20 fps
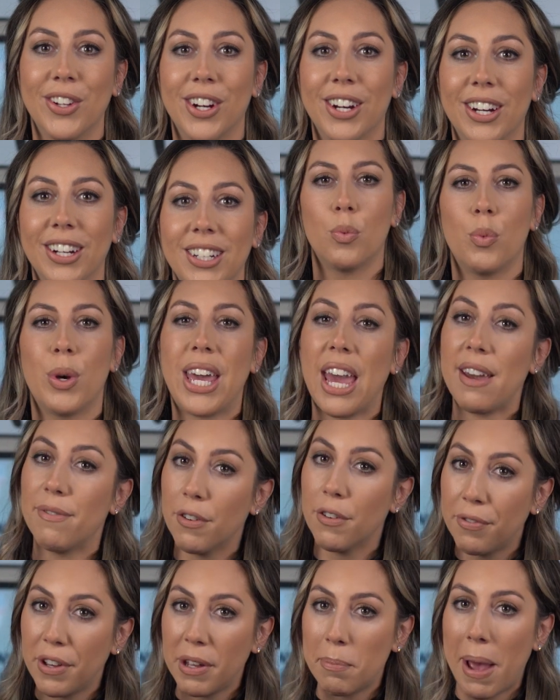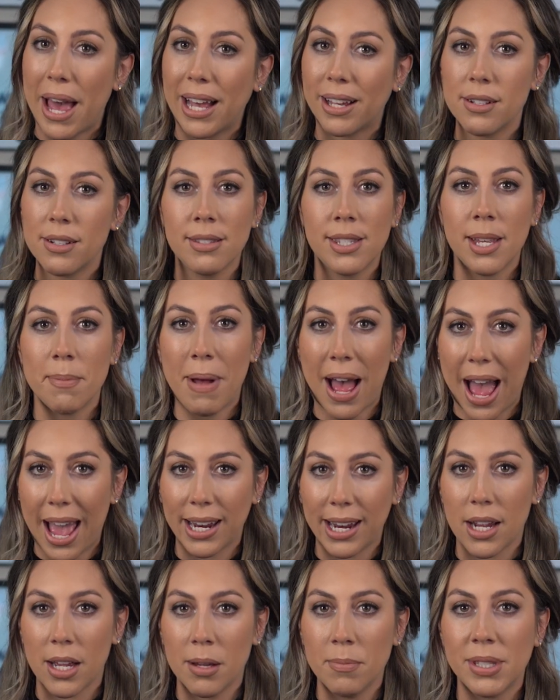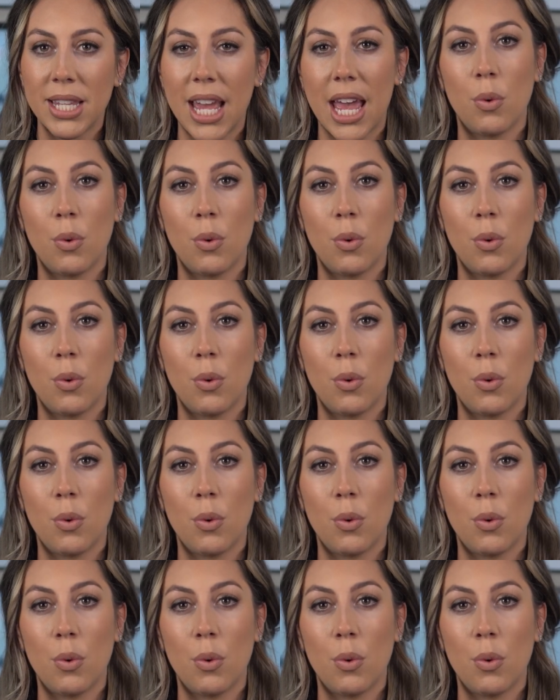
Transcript: her. We gave her feedback on some items,